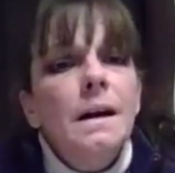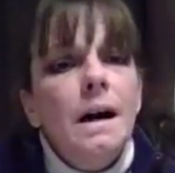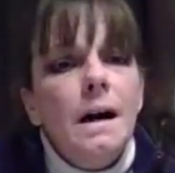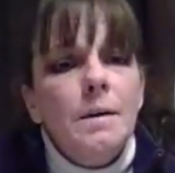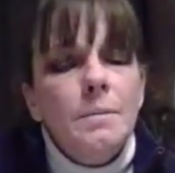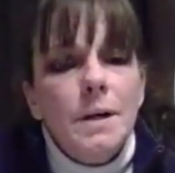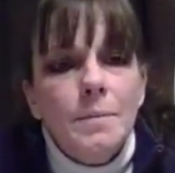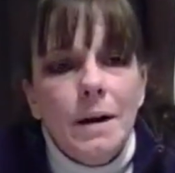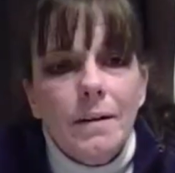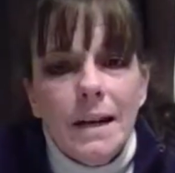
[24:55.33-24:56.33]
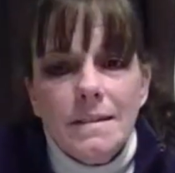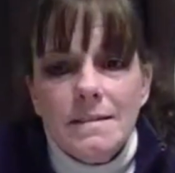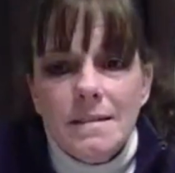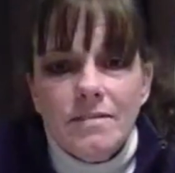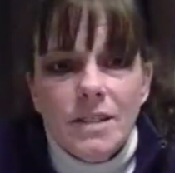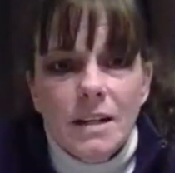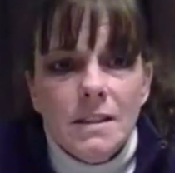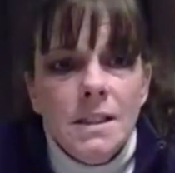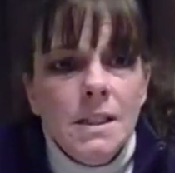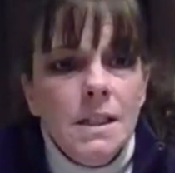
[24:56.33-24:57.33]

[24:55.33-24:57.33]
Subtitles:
about getting stuff done,